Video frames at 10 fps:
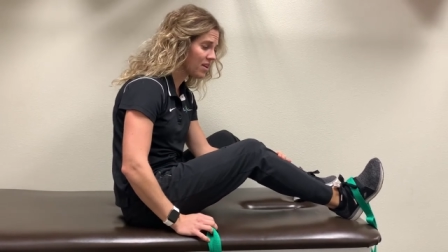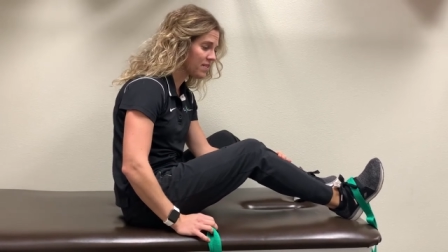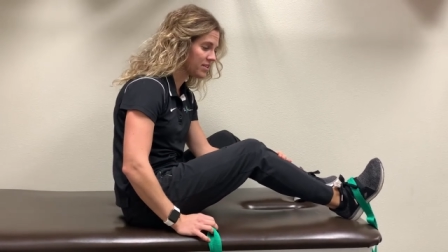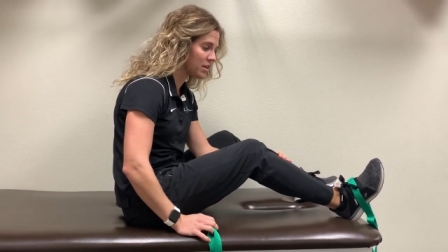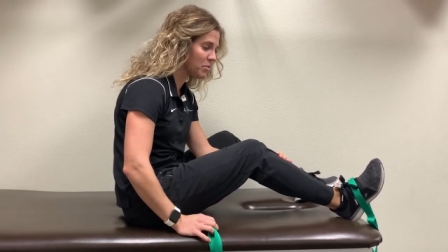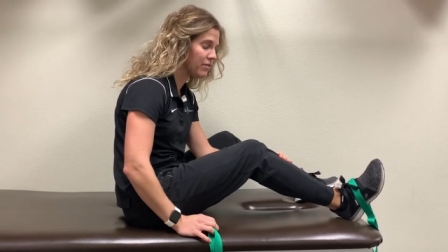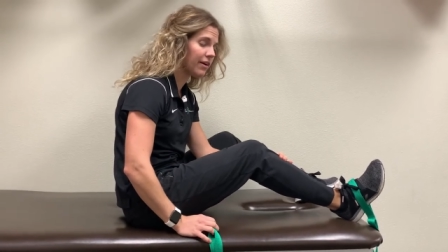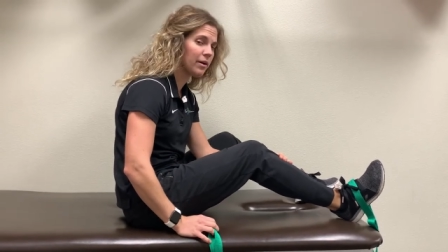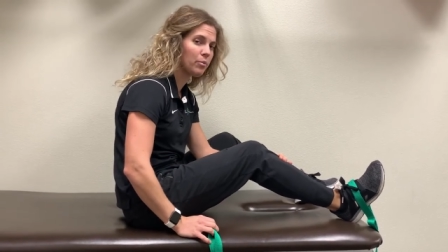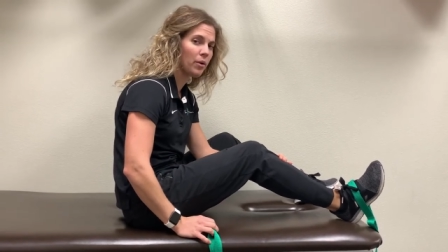This can be
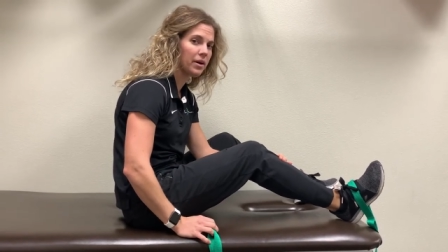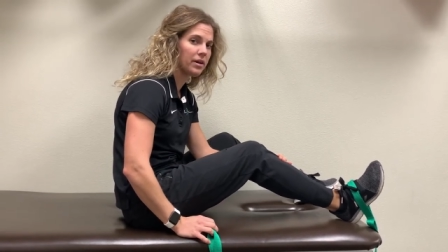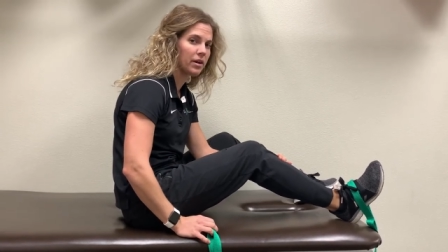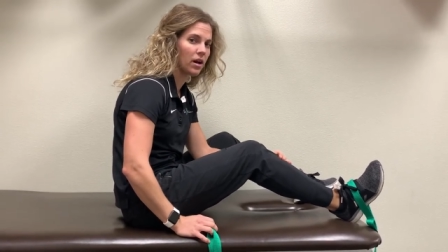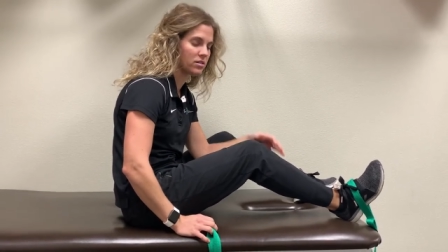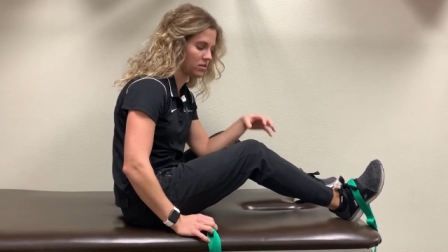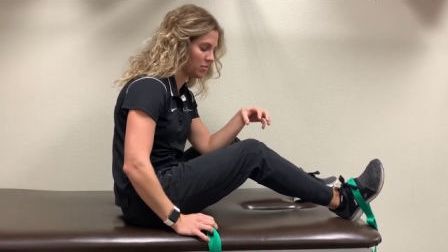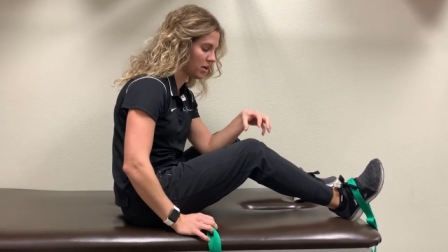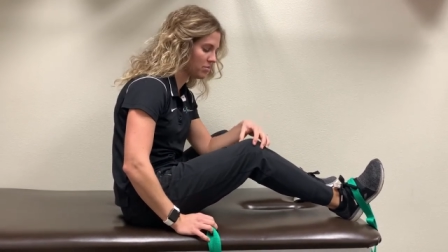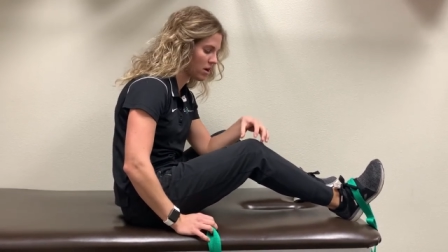very important because it
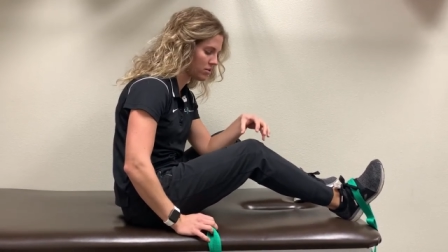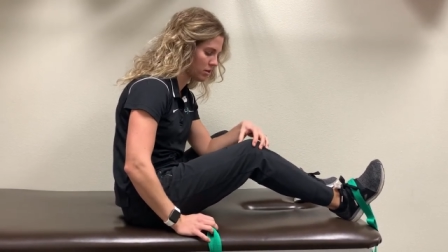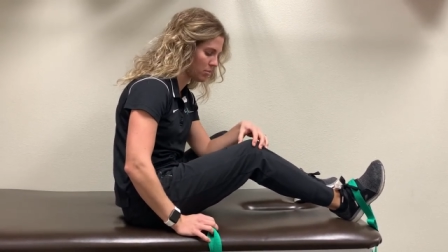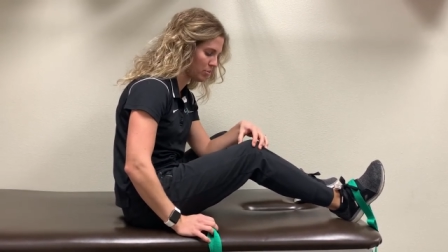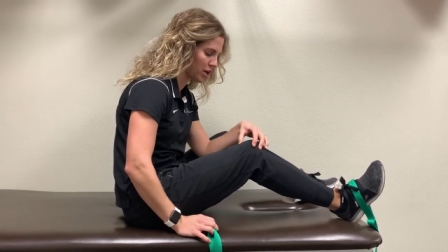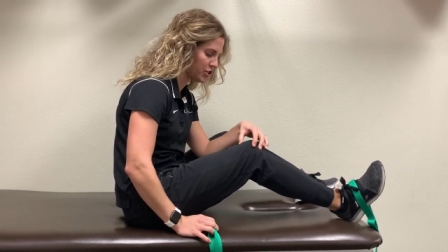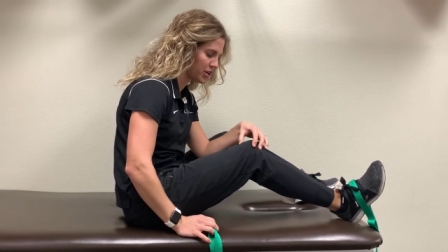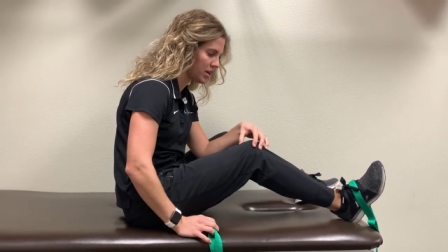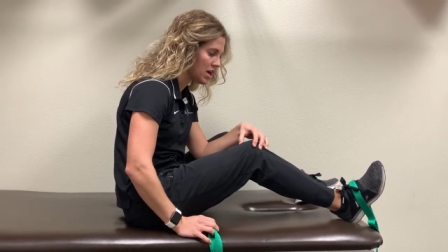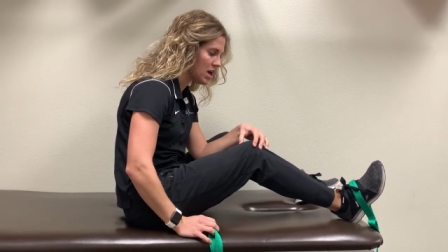sometimes causes
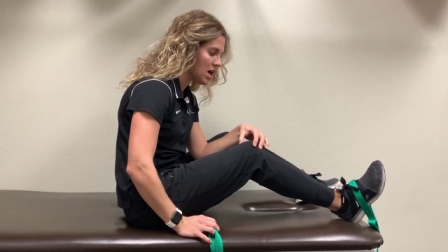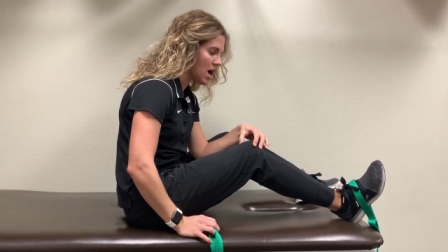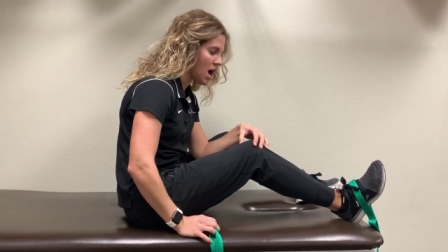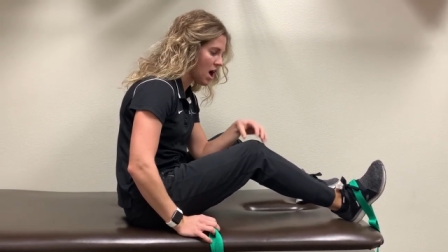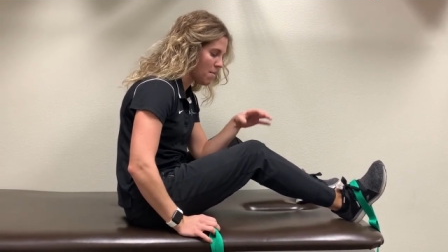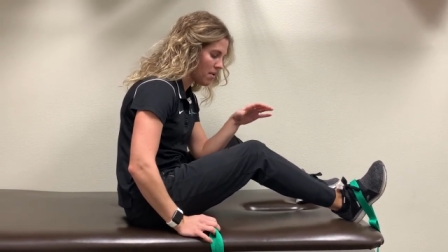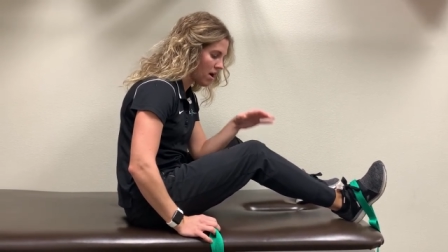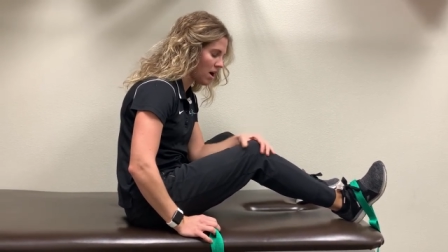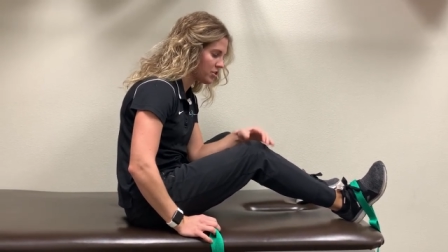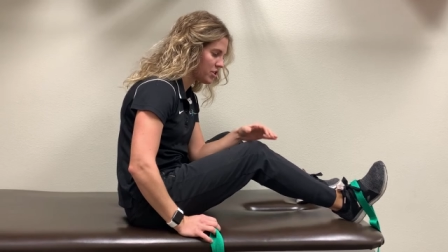compression um,
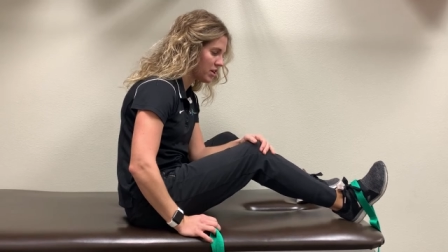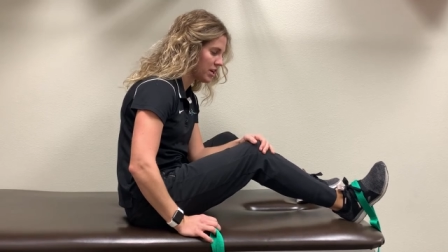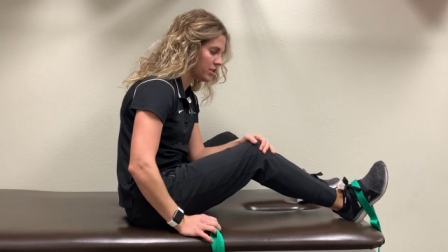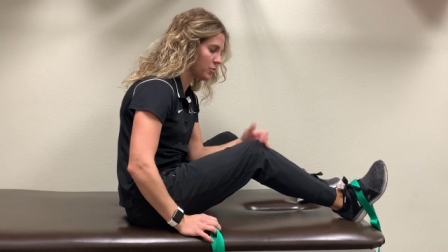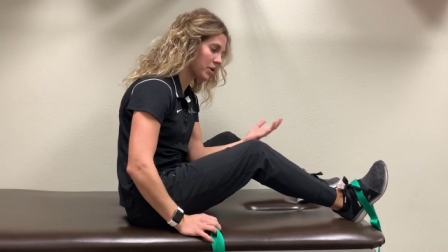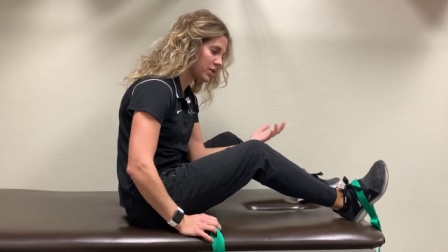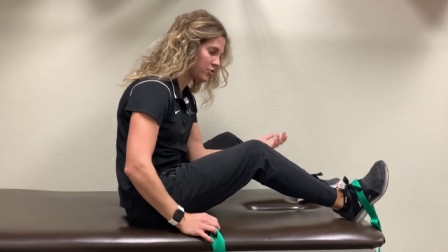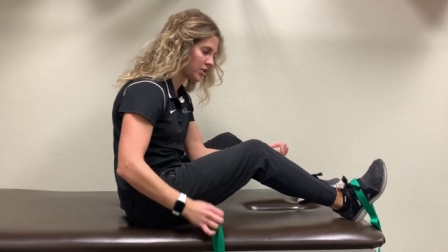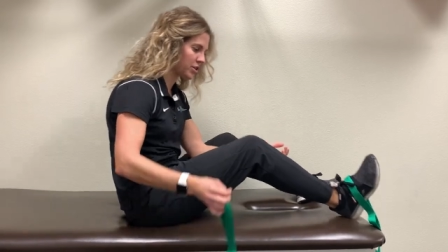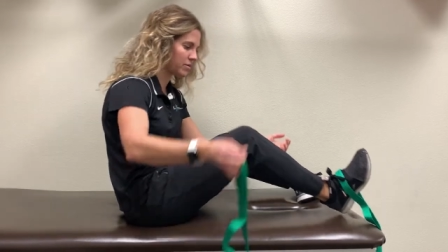onto the knee. So we're gonna
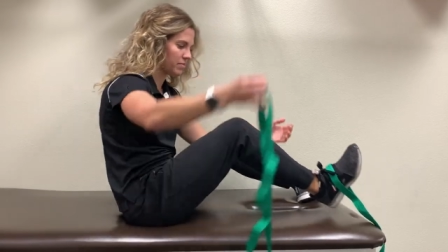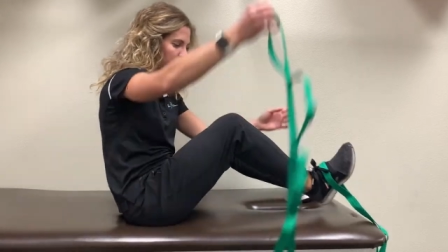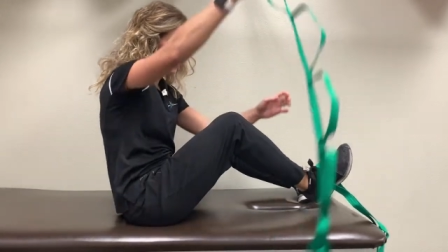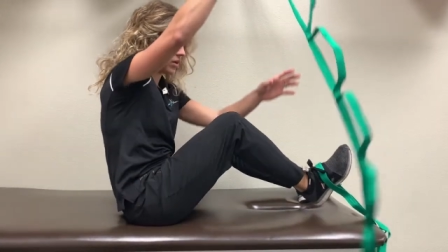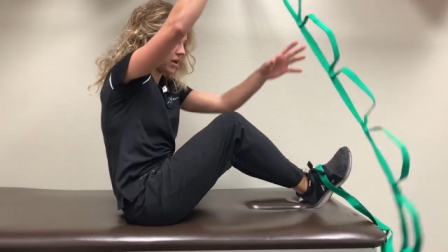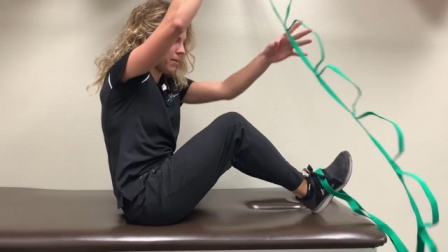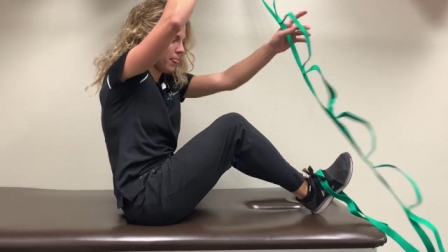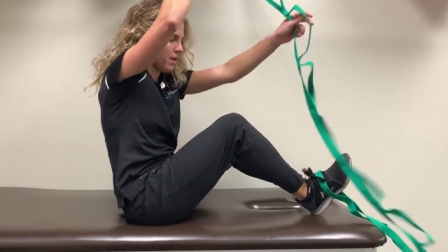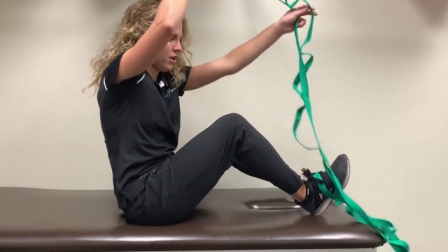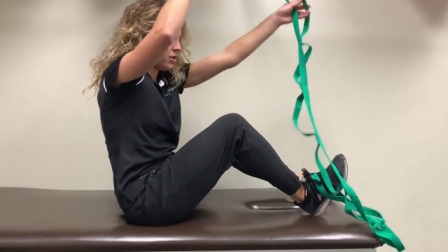stretch it, okay?
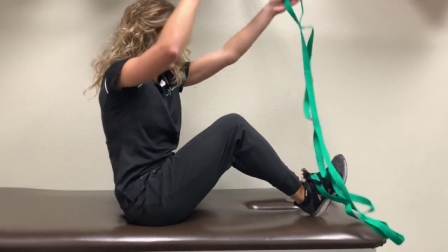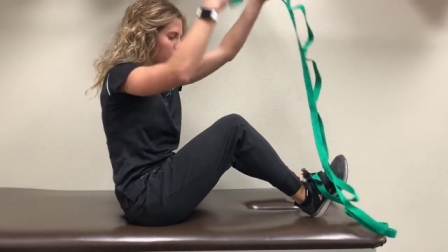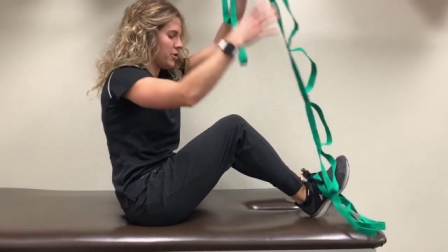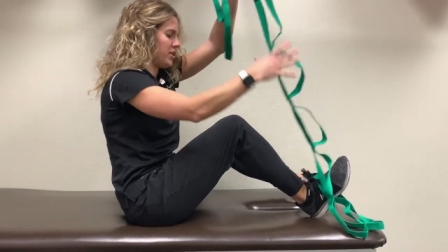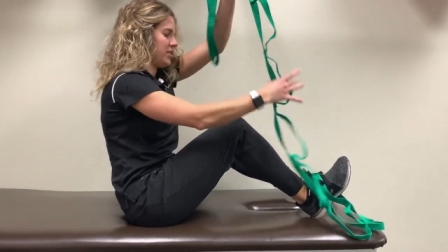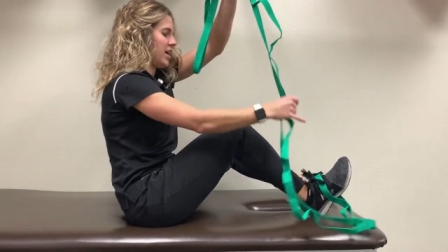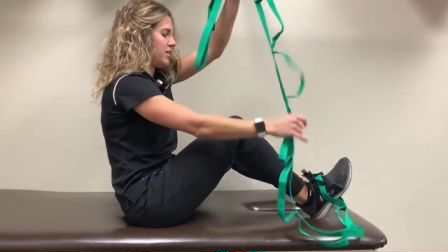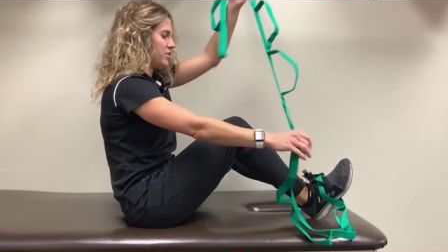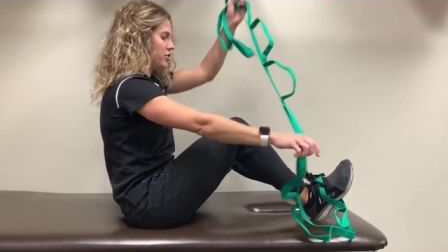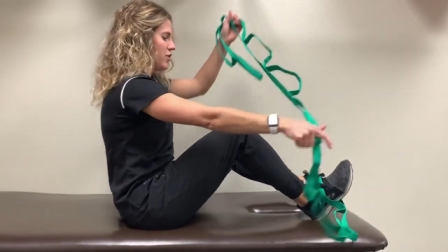So you're going to
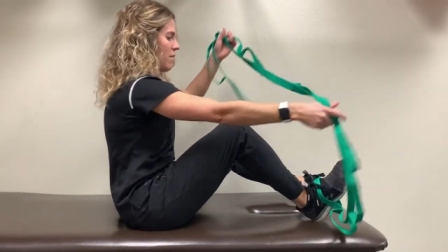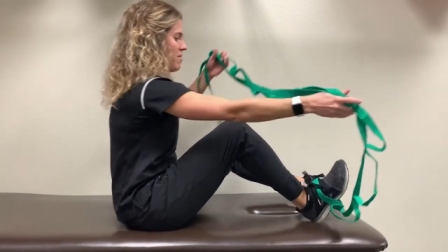attach the strap